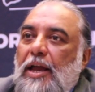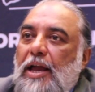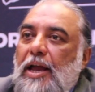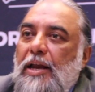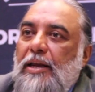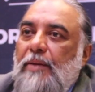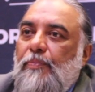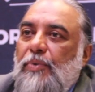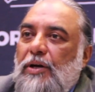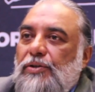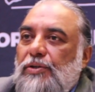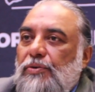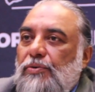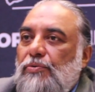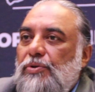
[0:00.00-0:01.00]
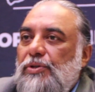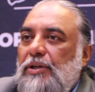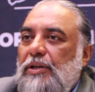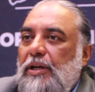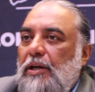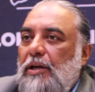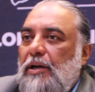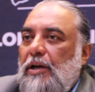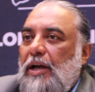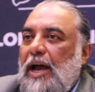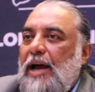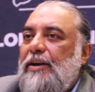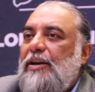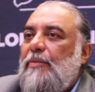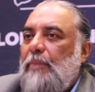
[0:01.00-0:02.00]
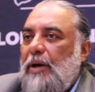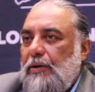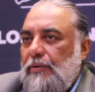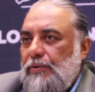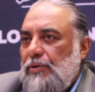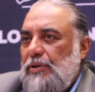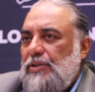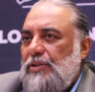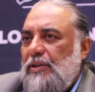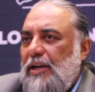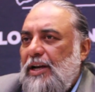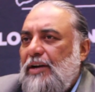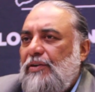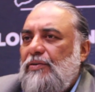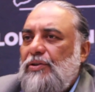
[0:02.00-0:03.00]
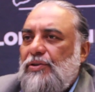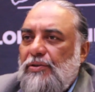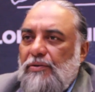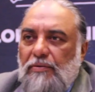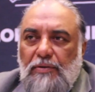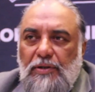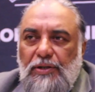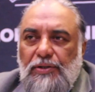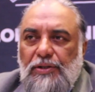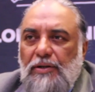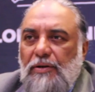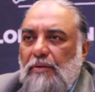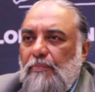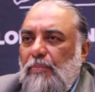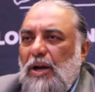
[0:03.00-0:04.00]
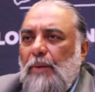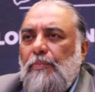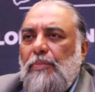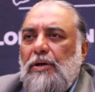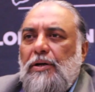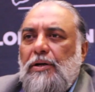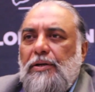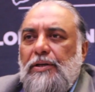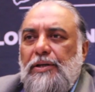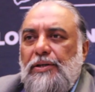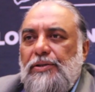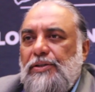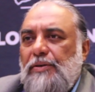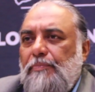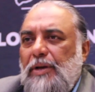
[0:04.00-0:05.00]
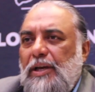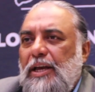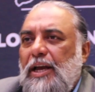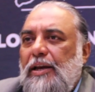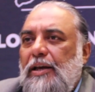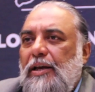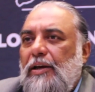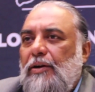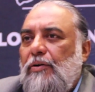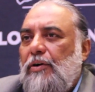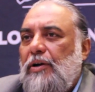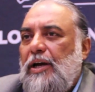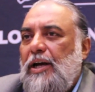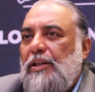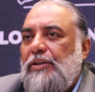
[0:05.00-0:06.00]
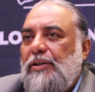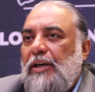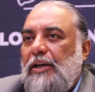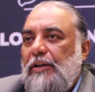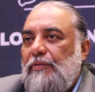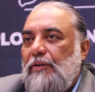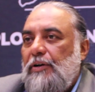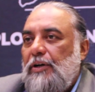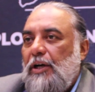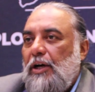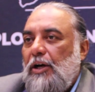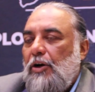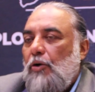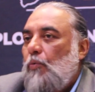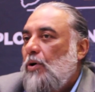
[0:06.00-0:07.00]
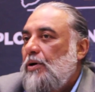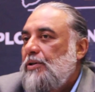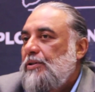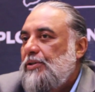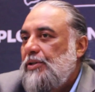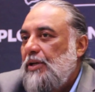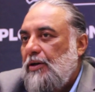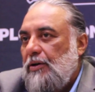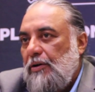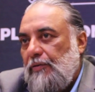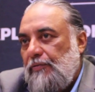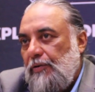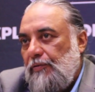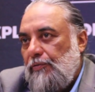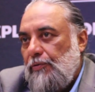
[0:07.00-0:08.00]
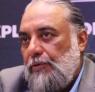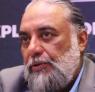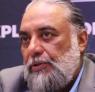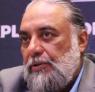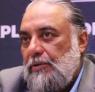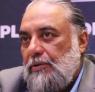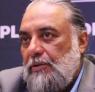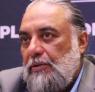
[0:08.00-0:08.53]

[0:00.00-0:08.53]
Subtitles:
any person who is an handyman, so he's an electrician, he's a plumber, he's a mechanic or a healthcare giver, what is the circle of influence?